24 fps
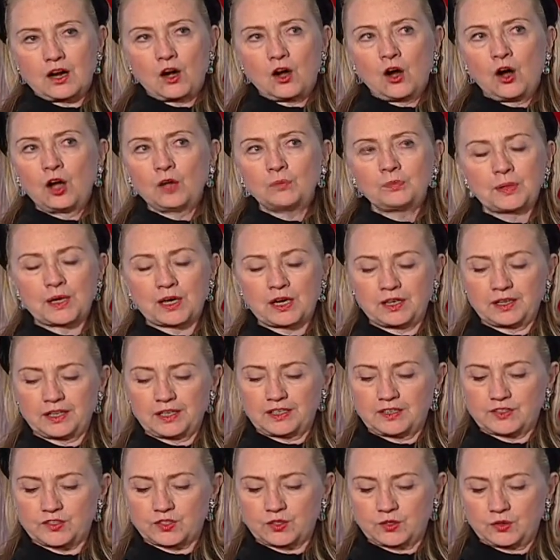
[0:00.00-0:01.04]
All
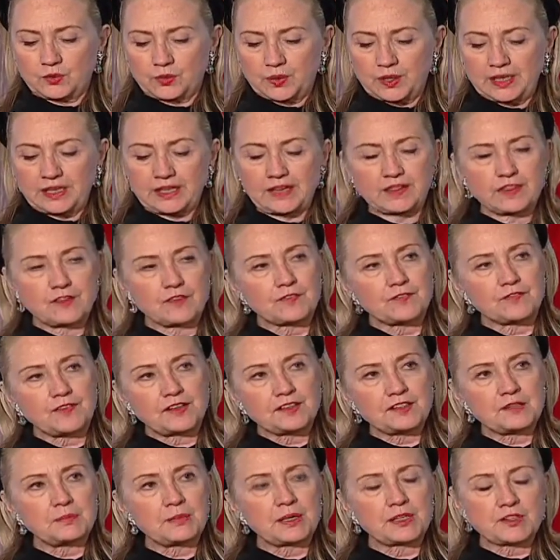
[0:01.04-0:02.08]
parties agree on the
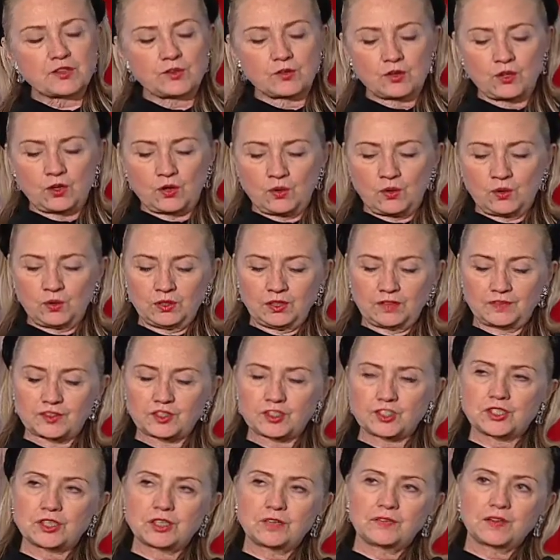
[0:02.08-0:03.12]
fundamental goal of
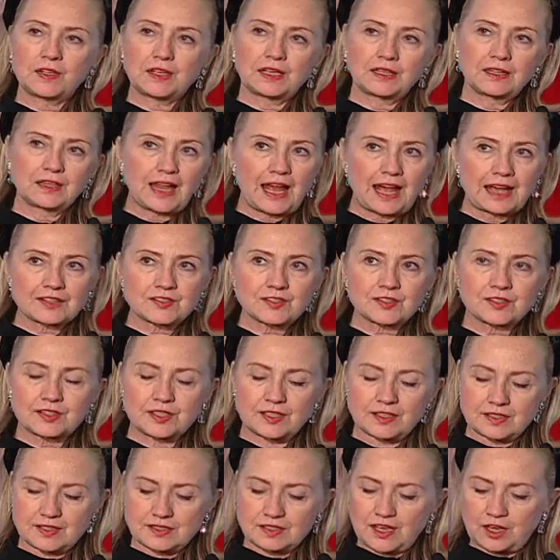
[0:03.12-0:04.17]
achieving a
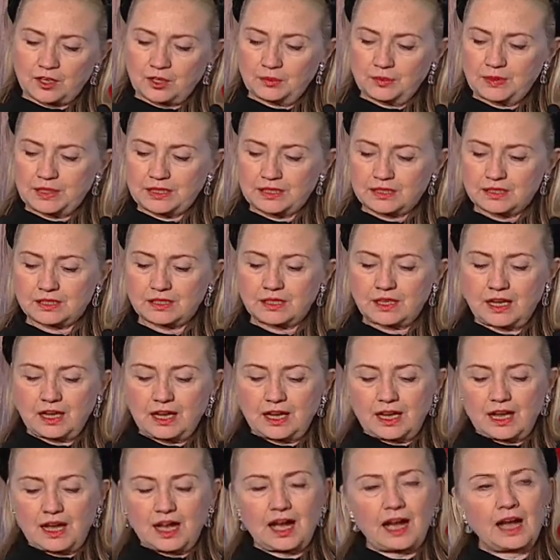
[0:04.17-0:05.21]
lasting settlement
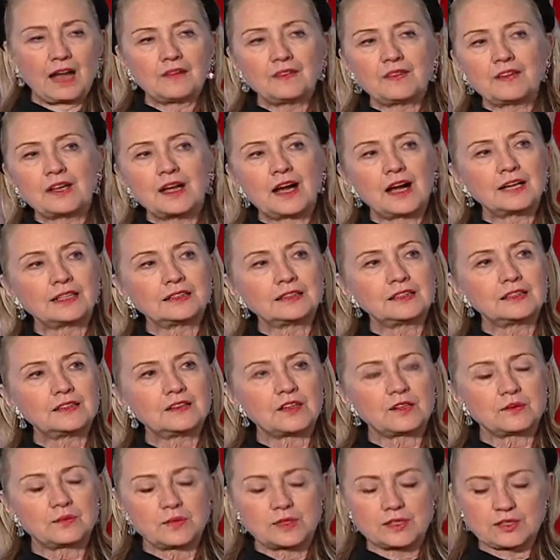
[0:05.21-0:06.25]
on the island
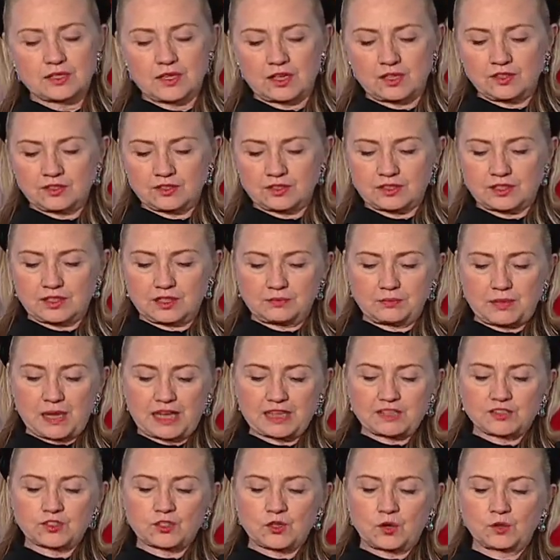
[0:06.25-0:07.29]
that results in a
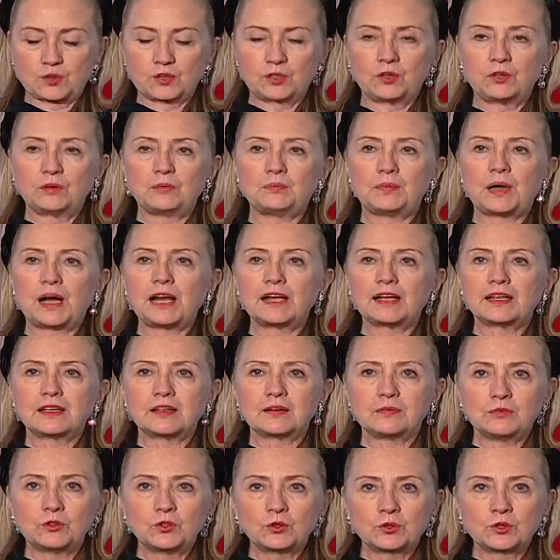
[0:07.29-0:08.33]
bizonal,
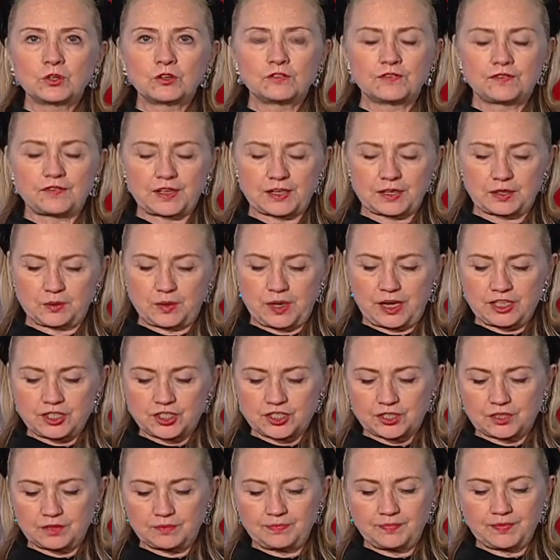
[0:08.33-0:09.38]
bicommunal
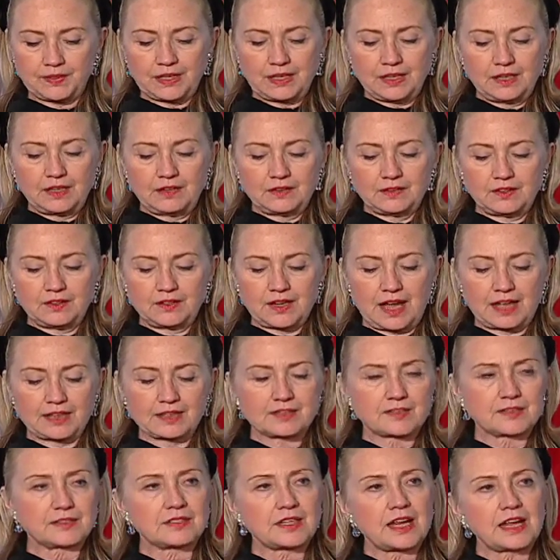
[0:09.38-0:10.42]
federation. The
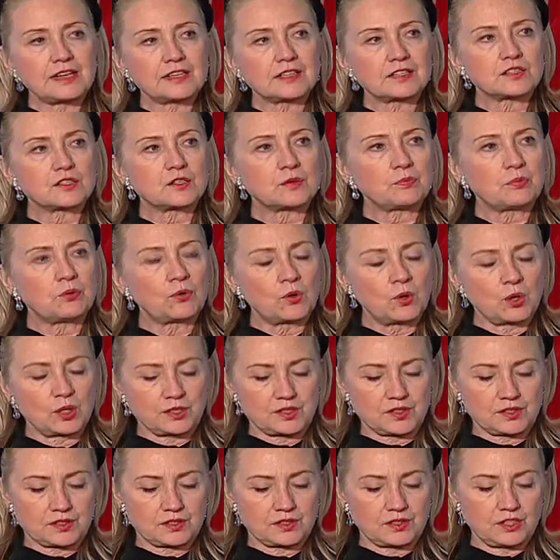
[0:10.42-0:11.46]
United States
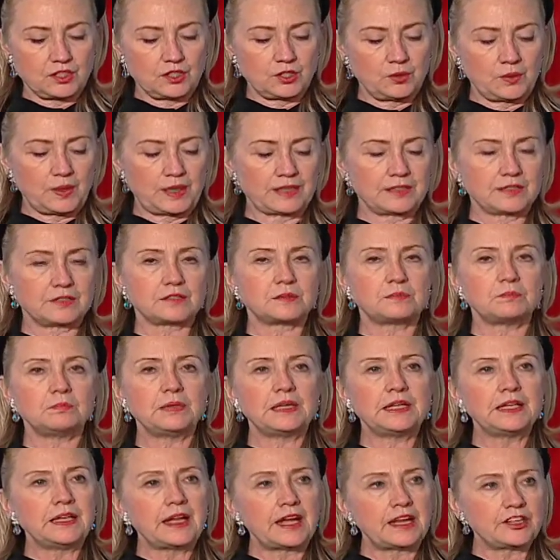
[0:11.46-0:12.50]
supports the UN's
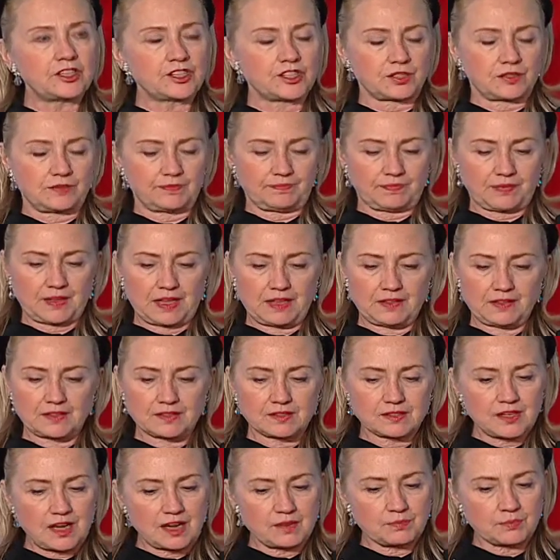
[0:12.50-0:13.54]
mediation on the
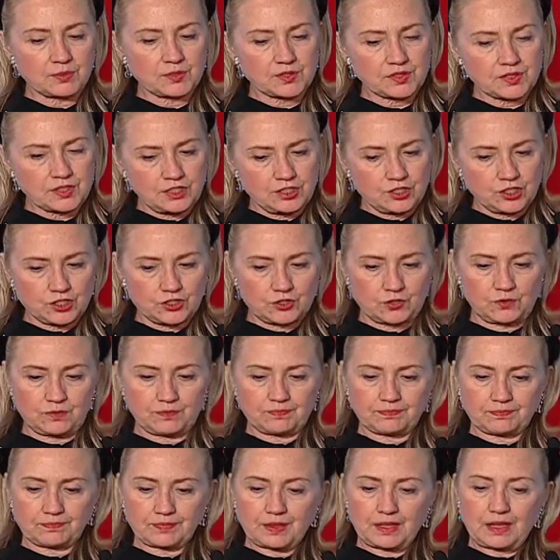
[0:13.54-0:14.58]
Cyprus issue.
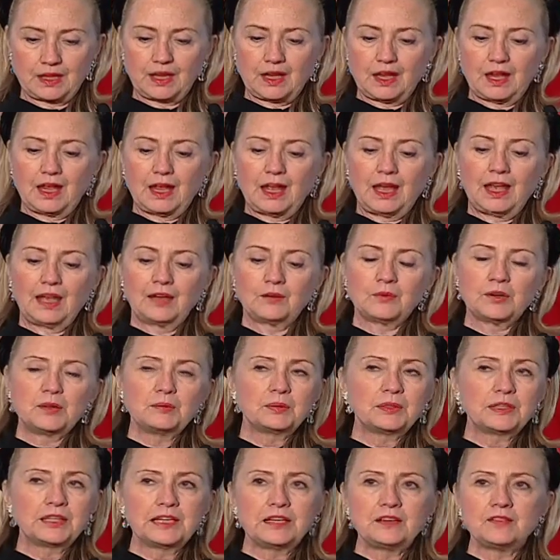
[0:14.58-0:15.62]
And we
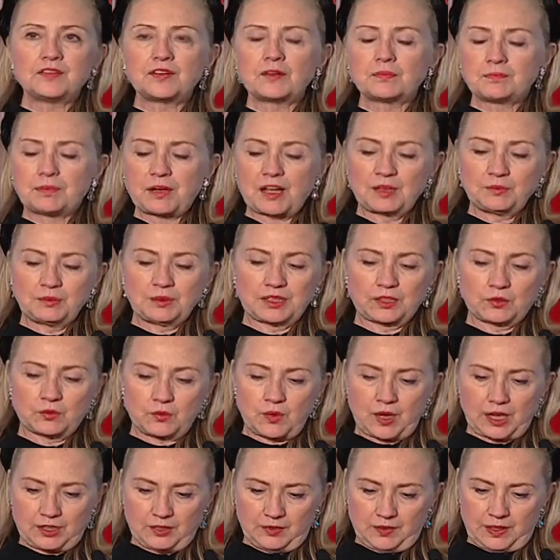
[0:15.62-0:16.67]
believe that public
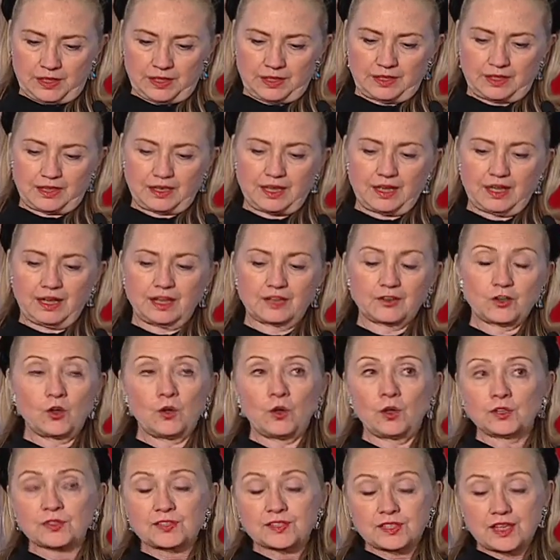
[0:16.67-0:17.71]
rhetoric on
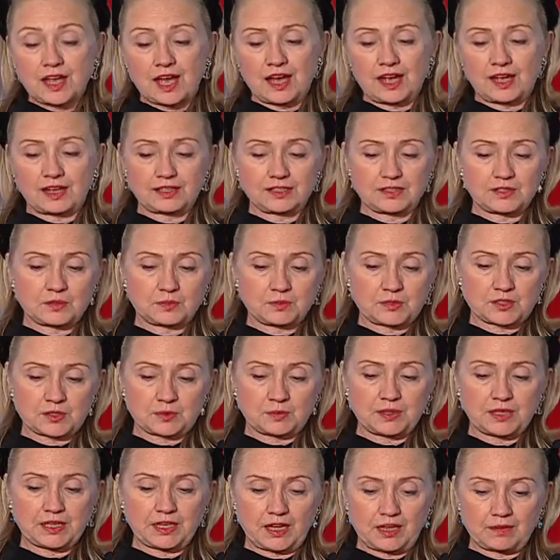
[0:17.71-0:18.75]
all sides must
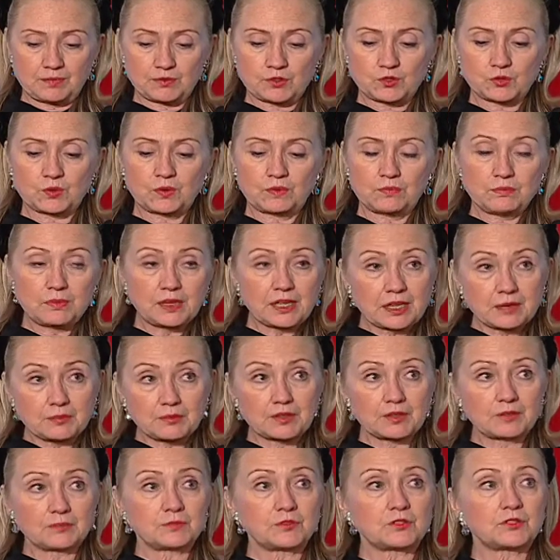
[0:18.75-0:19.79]
be kept to a
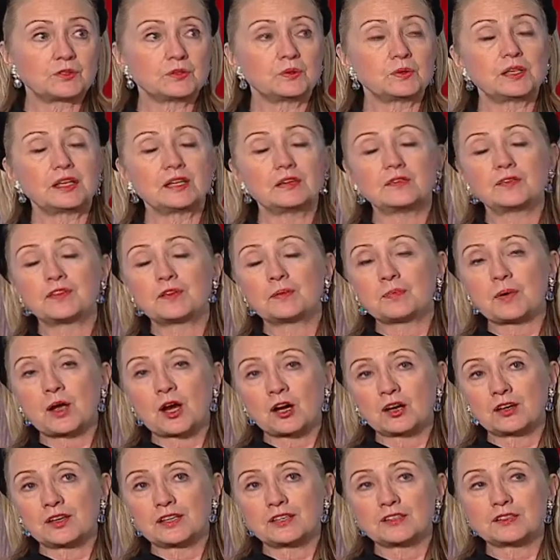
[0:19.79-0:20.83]
minimum to give the
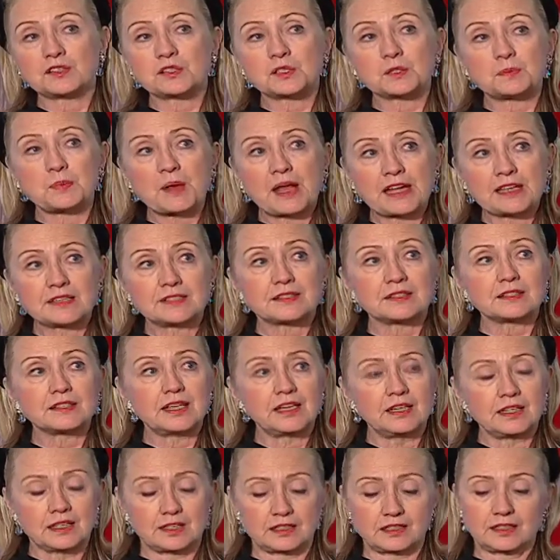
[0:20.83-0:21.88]
parties space
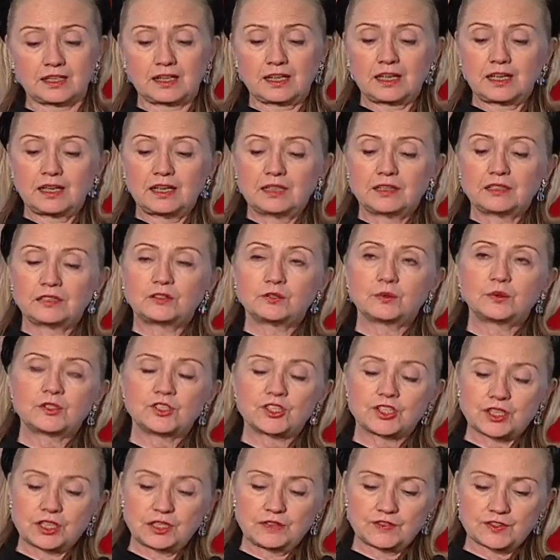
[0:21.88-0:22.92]
needed to
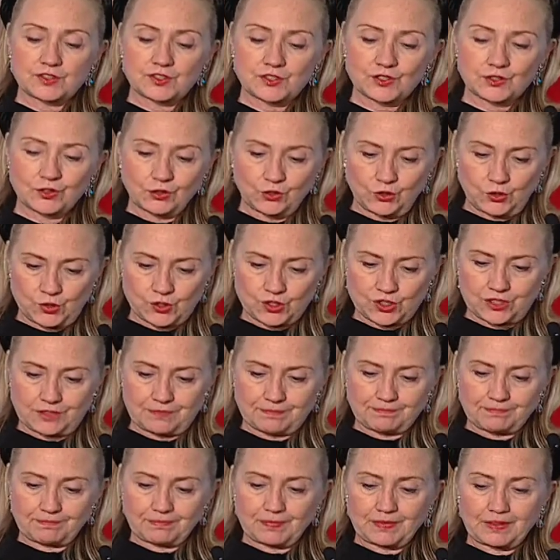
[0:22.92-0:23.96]
achieve a solution.